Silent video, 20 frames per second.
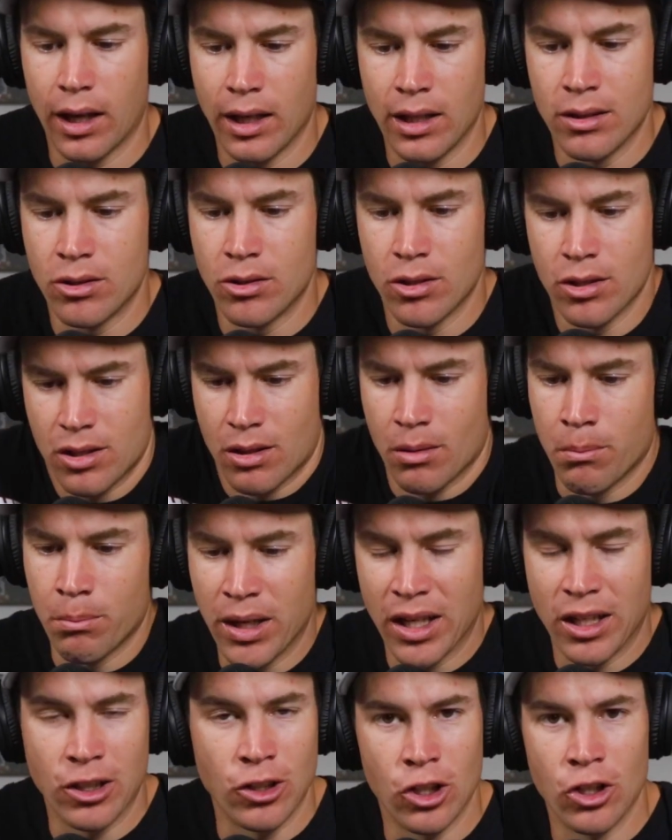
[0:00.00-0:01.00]
He's just a
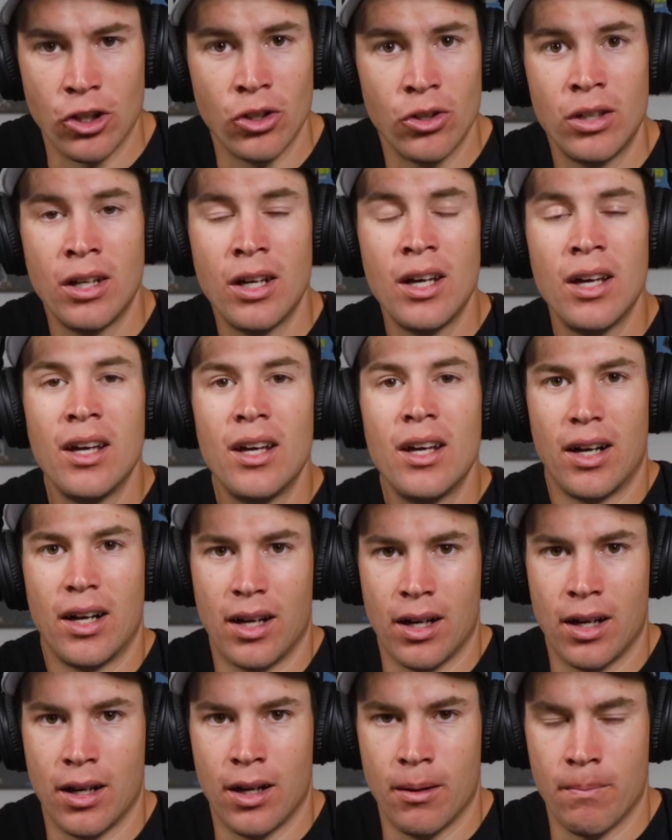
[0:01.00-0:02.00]
big dude,
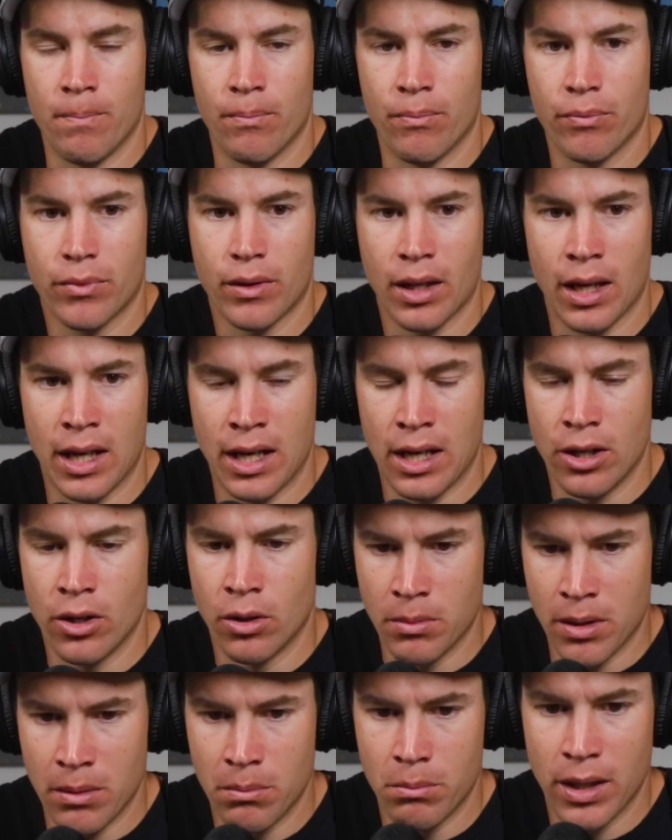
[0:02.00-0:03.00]
and I
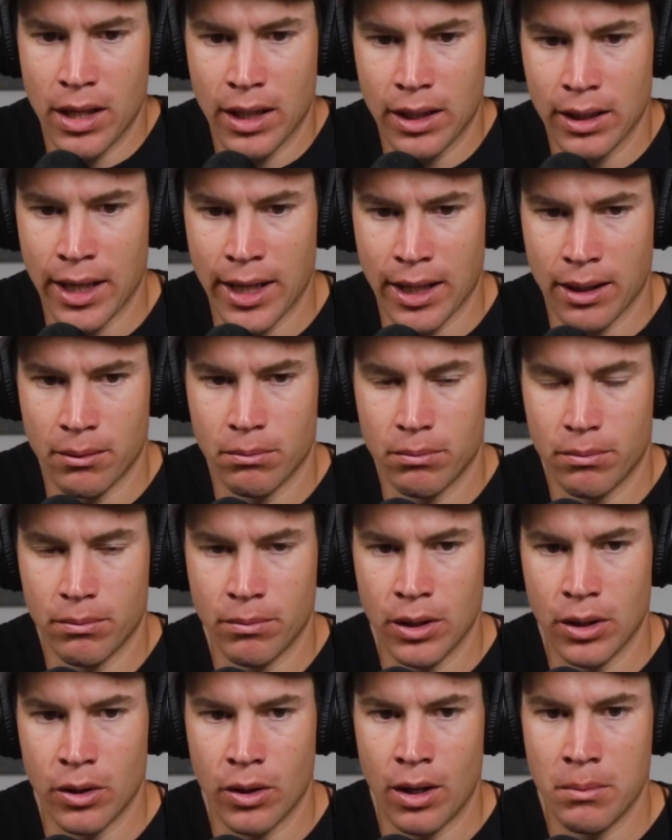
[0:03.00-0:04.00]
don't mean big like,
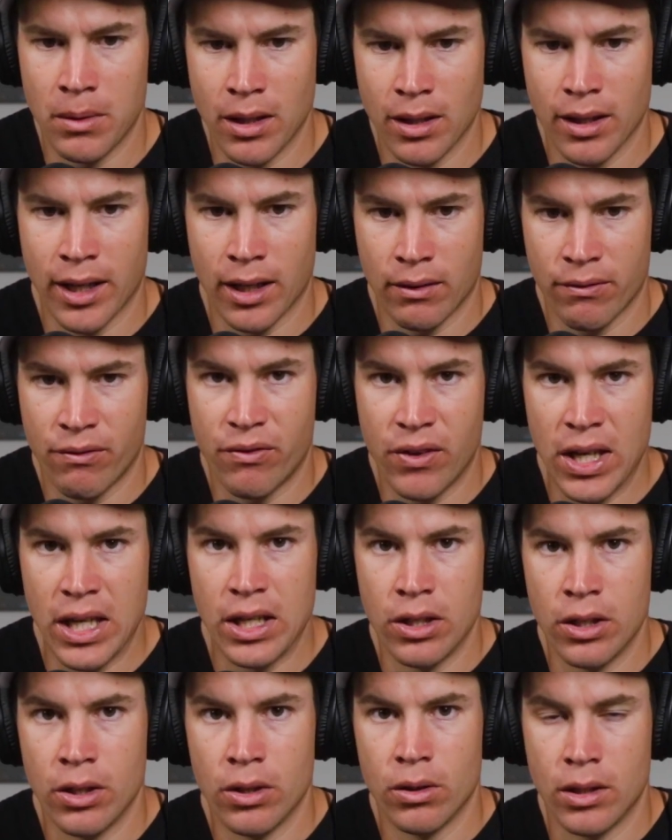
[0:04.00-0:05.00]
I mean like
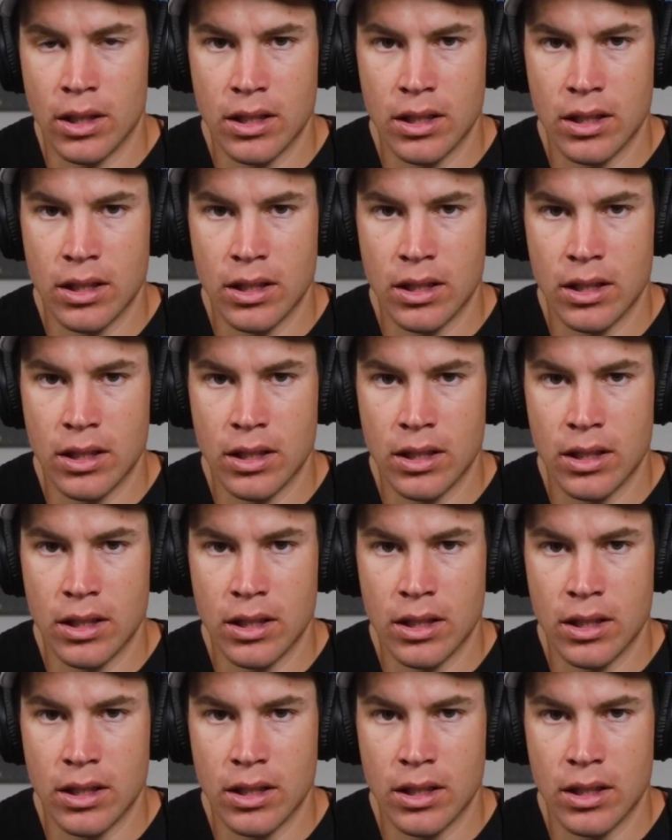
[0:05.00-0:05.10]
fit dude.